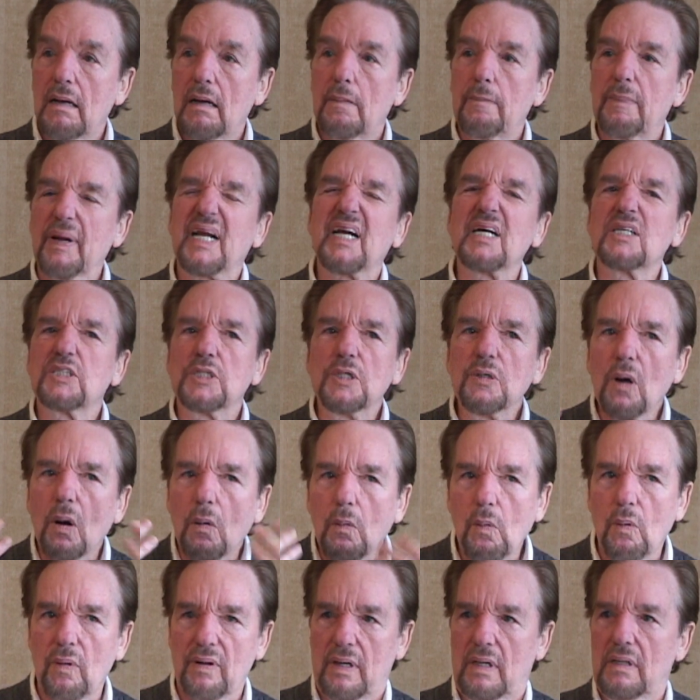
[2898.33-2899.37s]
because you
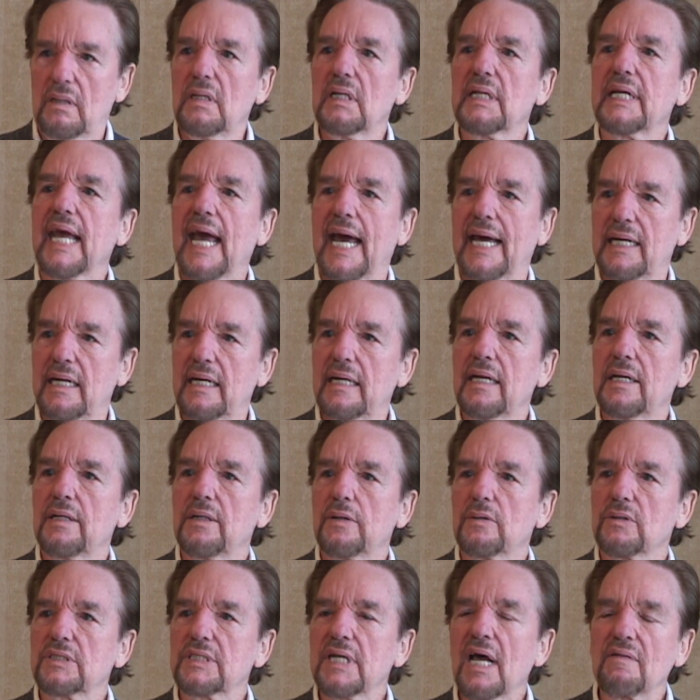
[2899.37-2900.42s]
don't want to look at it in
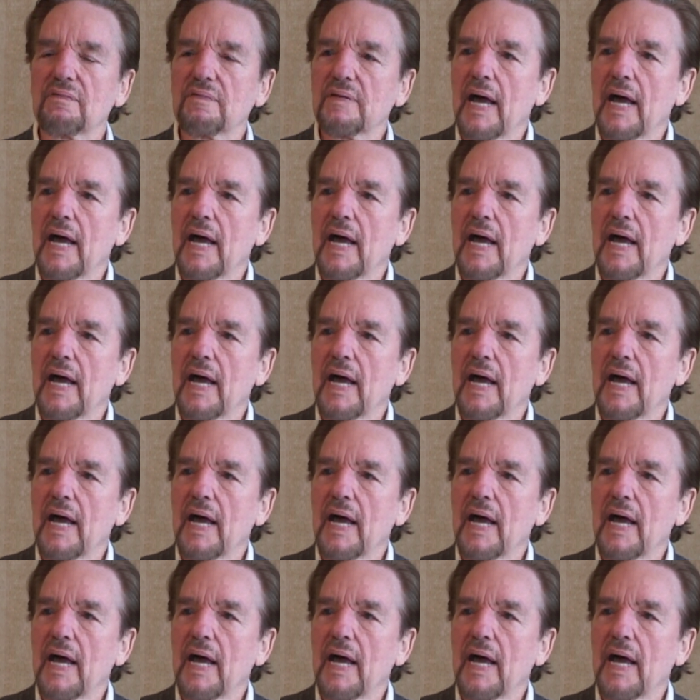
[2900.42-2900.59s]
yourself.